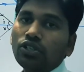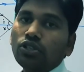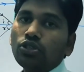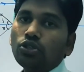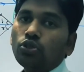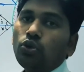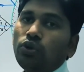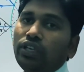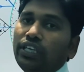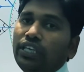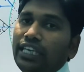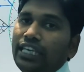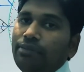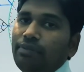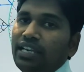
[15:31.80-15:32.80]
So
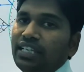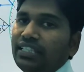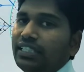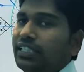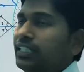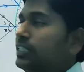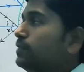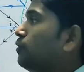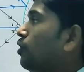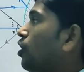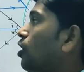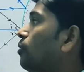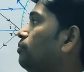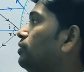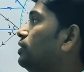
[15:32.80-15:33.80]
image is
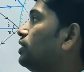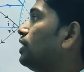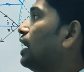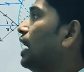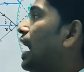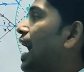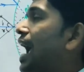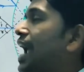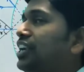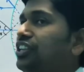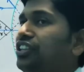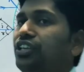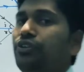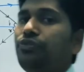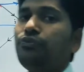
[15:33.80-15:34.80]
formed at
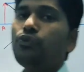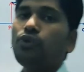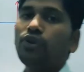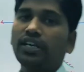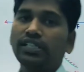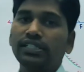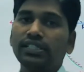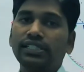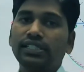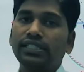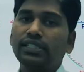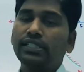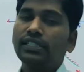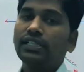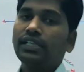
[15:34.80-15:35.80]
the focus.
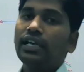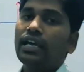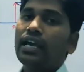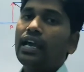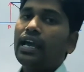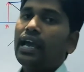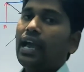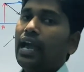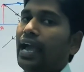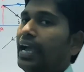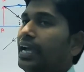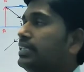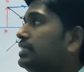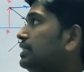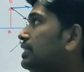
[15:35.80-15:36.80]

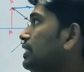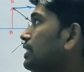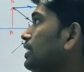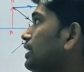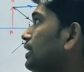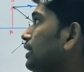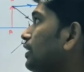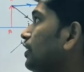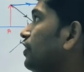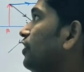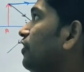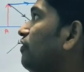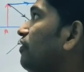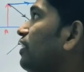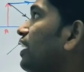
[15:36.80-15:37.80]
As the
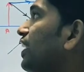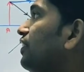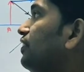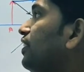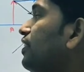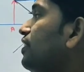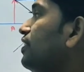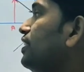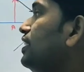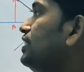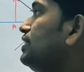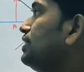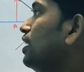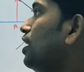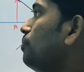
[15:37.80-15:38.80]
reflected
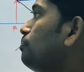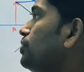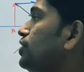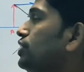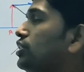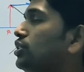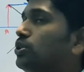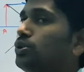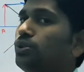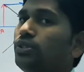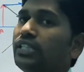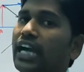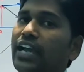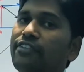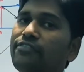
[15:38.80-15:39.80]
rays appears to
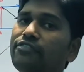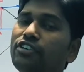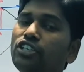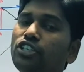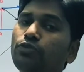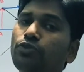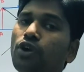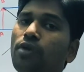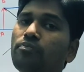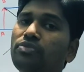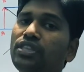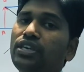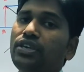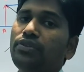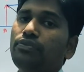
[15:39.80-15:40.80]
diverge from
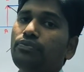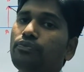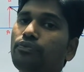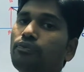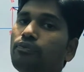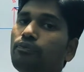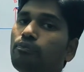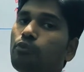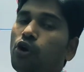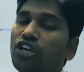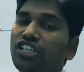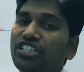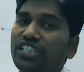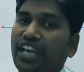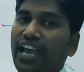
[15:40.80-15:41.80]
the
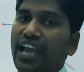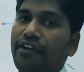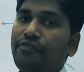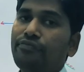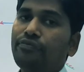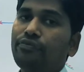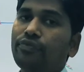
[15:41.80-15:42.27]
point F,